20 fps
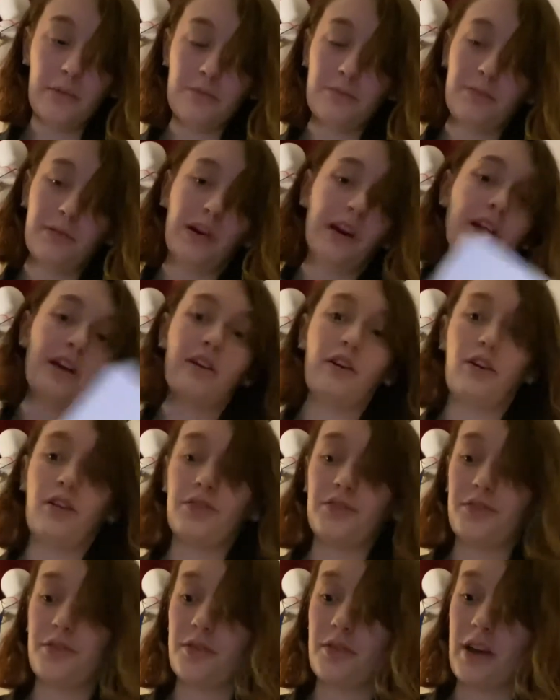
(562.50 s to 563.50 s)
but
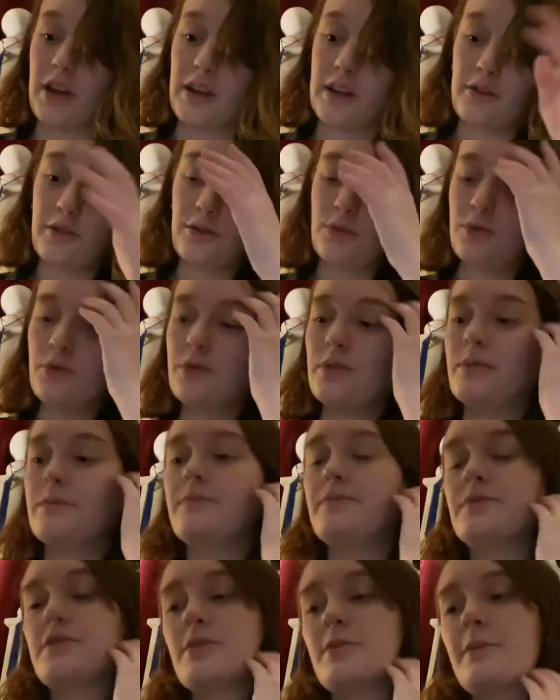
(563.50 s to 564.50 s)
also kind of cool
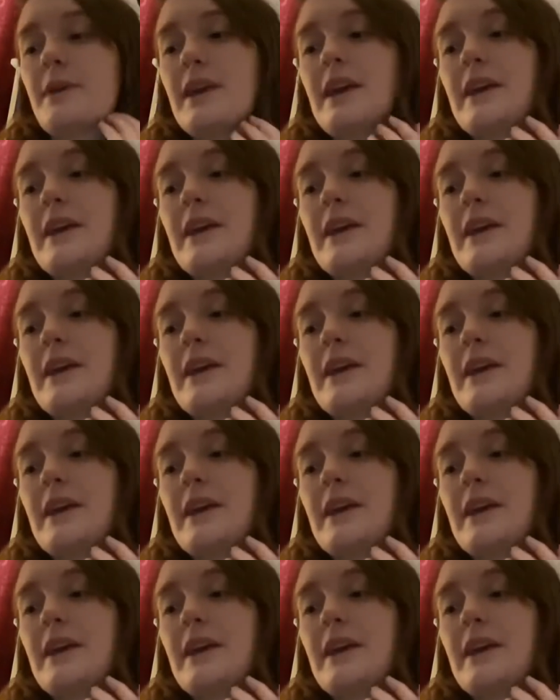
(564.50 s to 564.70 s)
to me.